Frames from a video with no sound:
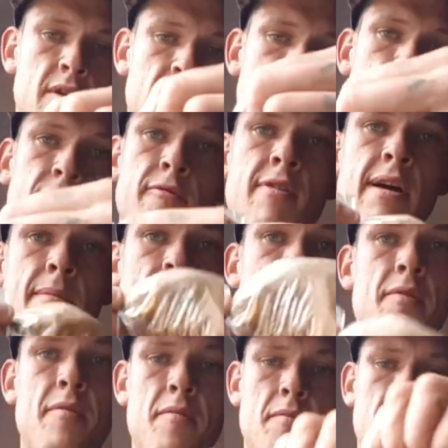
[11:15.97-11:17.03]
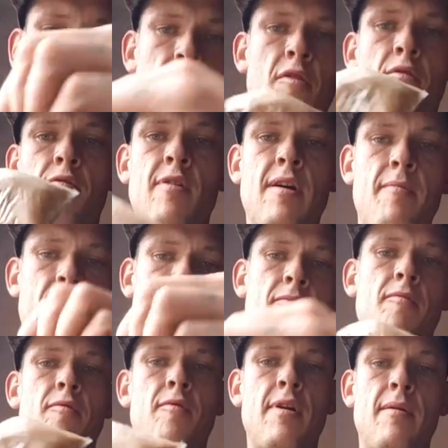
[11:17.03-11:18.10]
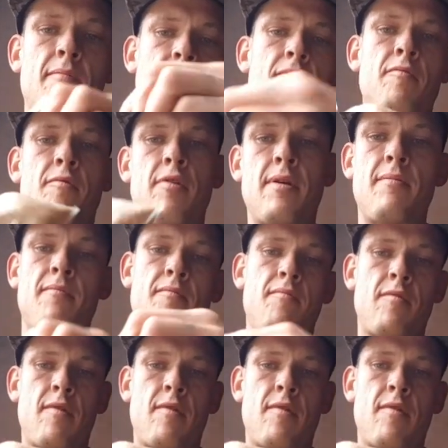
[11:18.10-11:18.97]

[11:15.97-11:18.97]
And then wrap it round.